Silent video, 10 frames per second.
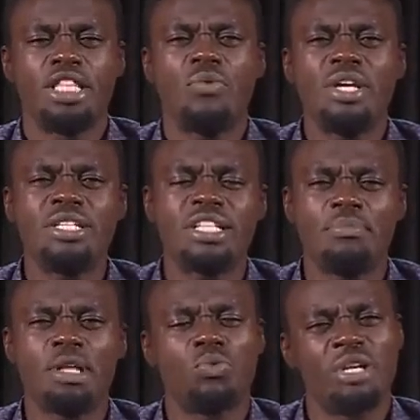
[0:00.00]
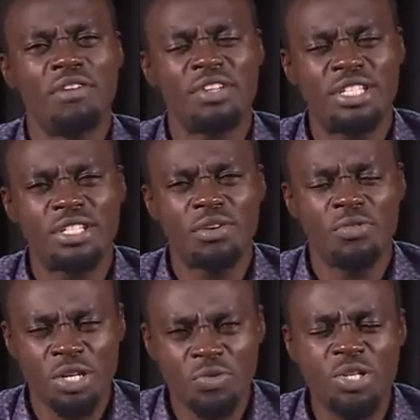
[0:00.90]
They're reading some that will never
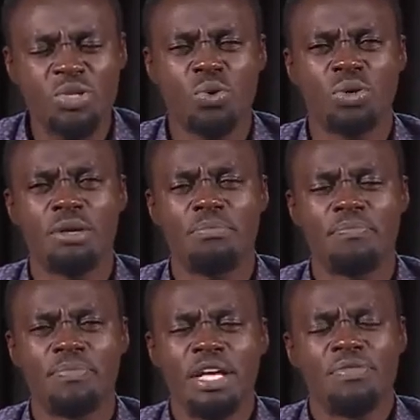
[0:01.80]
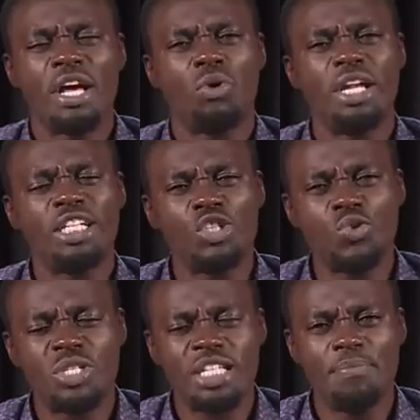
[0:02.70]
re restore them. They're
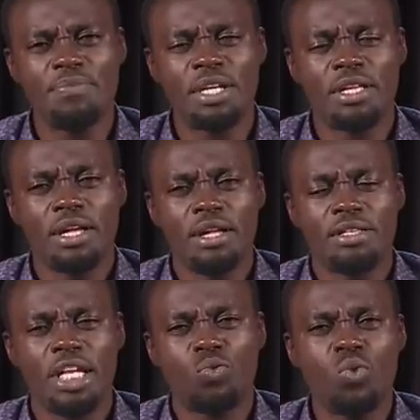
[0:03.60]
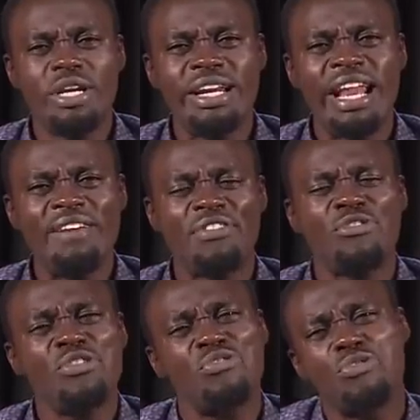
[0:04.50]
connecting to something that will
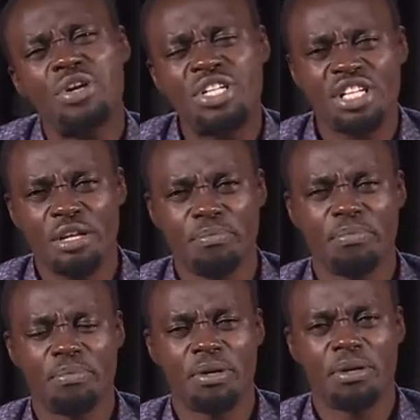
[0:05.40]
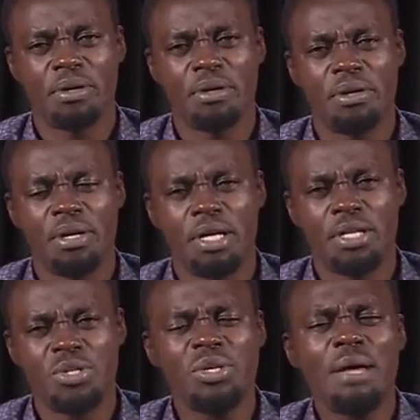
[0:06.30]
never refresh them.
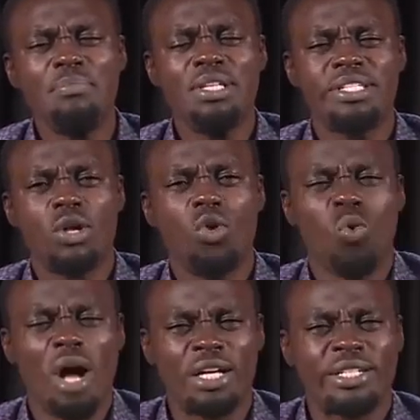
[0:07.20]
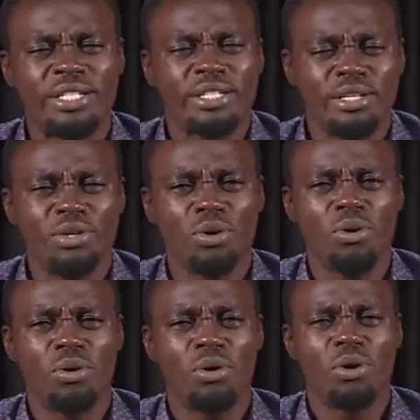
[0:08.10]
So that means they will wax, you
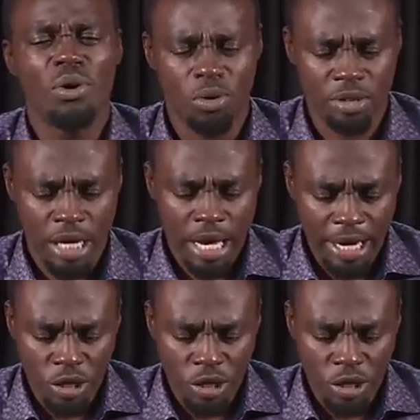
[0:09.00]
know, old.